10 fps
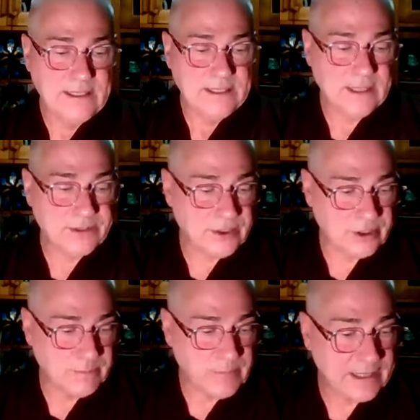such as
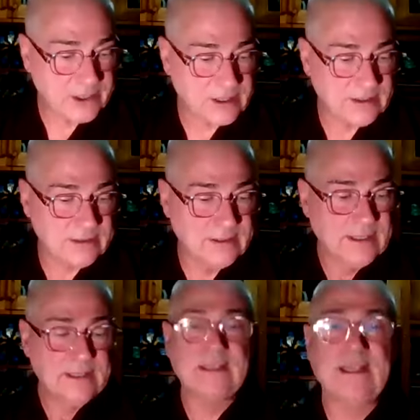compassion
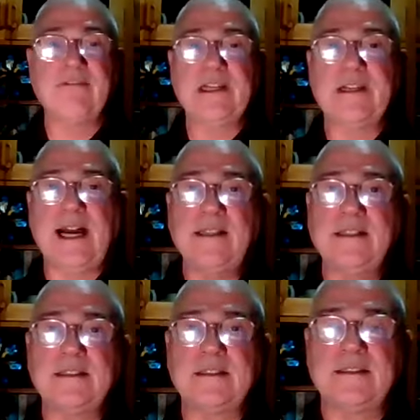and loving
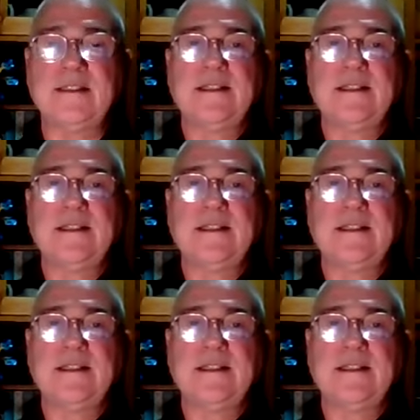kindness.